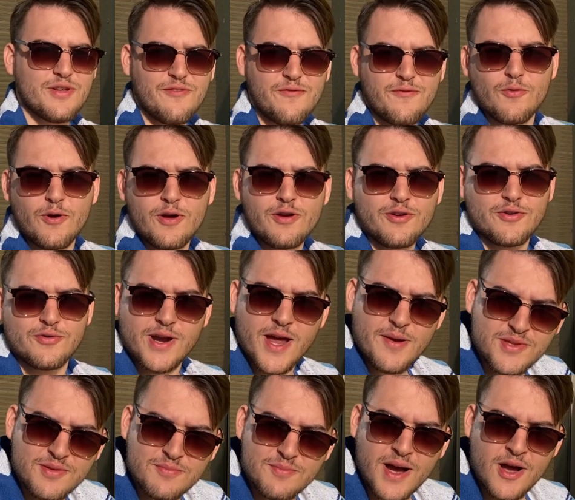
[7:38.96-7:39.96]
if you want to grab
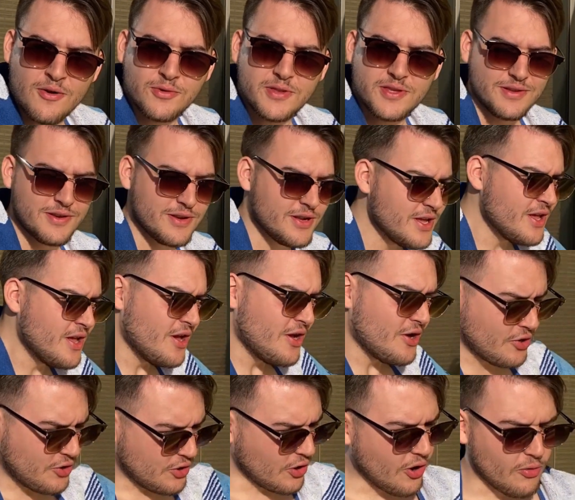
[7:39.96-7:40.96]
the mountain,
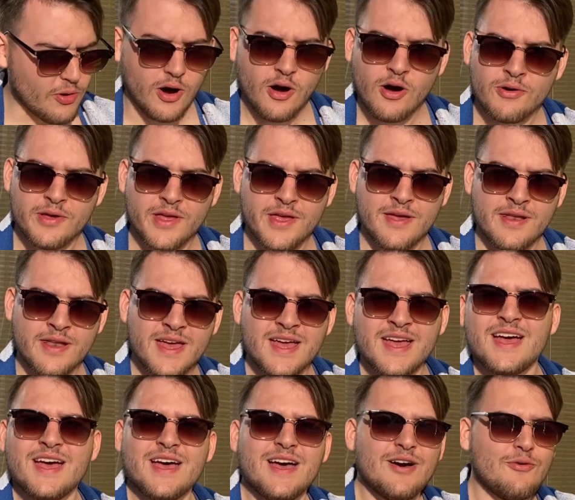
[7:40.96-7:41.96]
go all in,
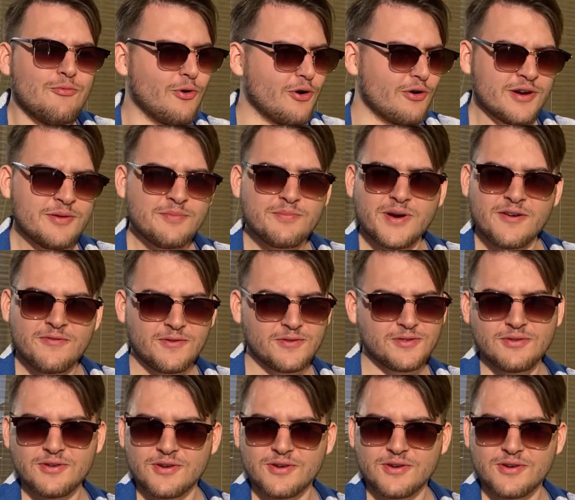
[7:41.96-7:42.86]
Warren Buffett on